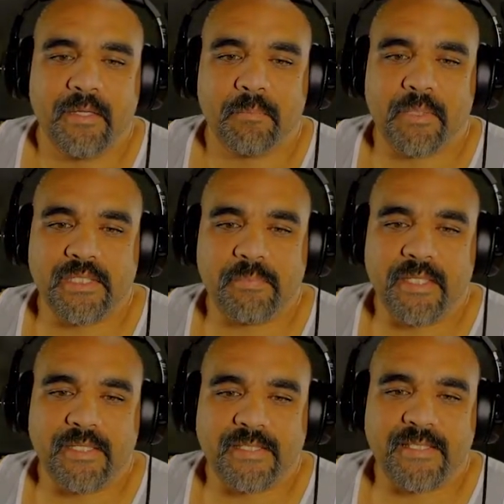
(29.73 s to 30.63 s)
Please
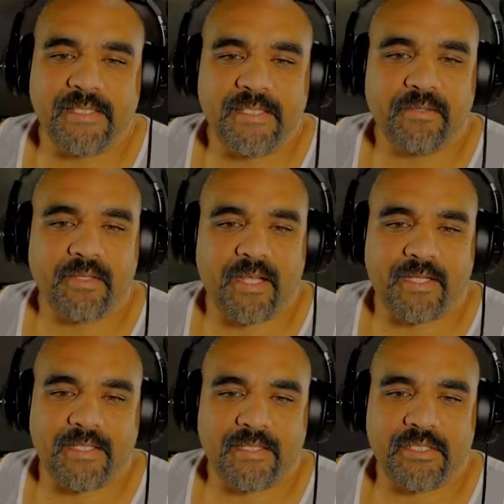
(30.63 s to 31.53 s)
be as detailed
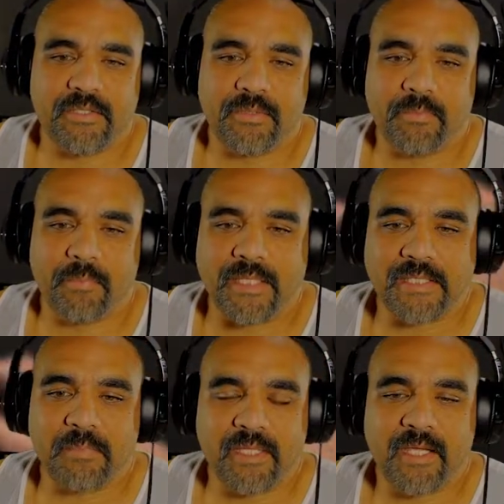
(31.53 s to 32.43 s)
as you
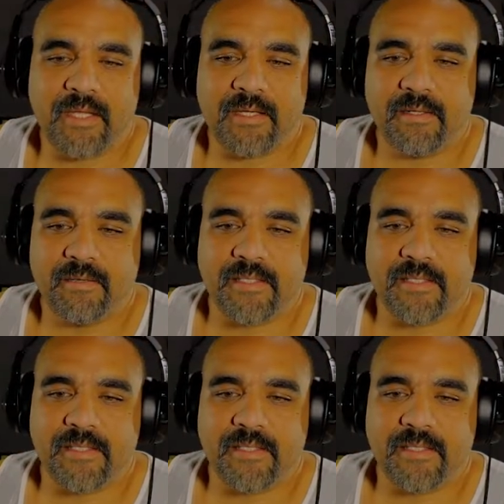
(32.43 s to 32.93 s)
possibly can.